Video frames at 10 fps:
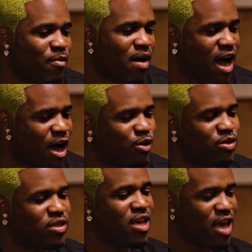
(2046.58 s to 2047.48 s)
my
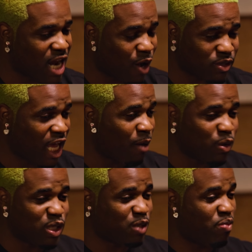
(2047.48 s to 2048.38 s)
house, and I was able
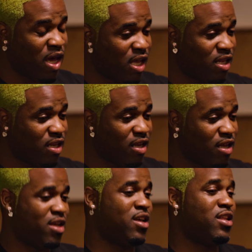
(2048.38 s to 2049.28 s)
to spend
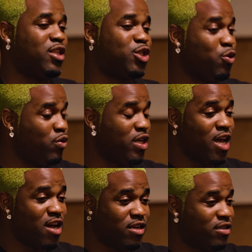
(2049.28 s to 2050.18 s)
2
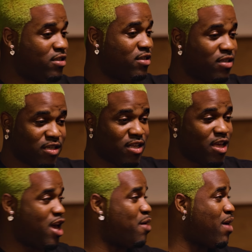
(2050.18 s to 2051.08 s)
years
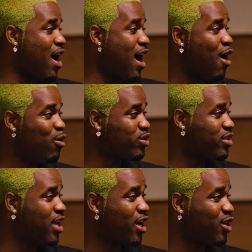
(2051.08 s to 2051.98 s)
in my house,
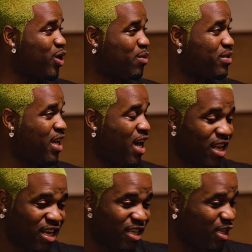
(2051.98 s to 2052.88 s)
like, you know what I'm
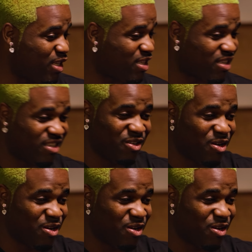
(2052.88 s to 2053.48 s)
saying? And just, you